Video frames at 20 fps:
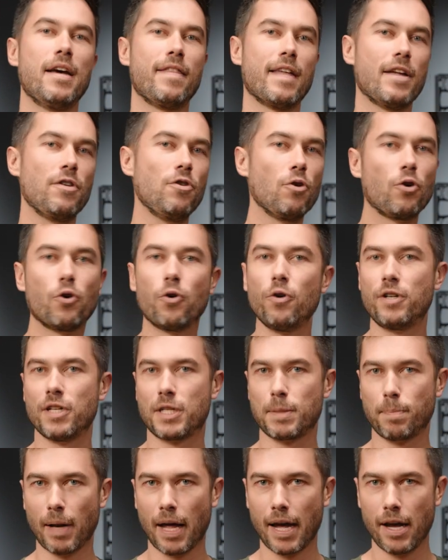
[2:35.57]
than you could
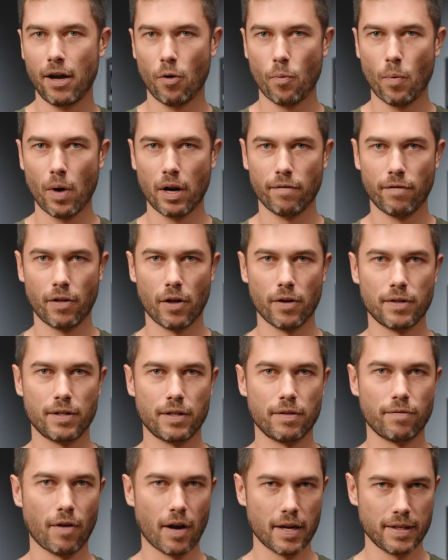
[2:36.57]
display on one of those
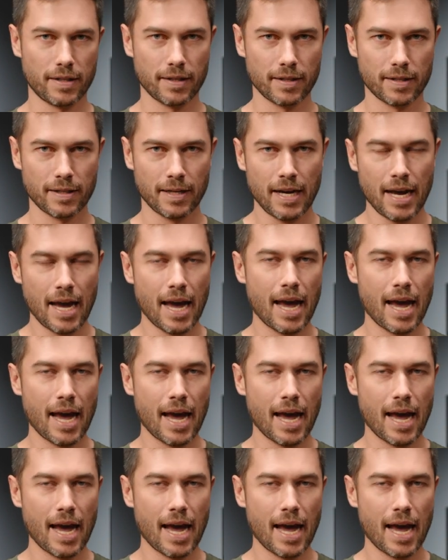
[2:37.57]
devices.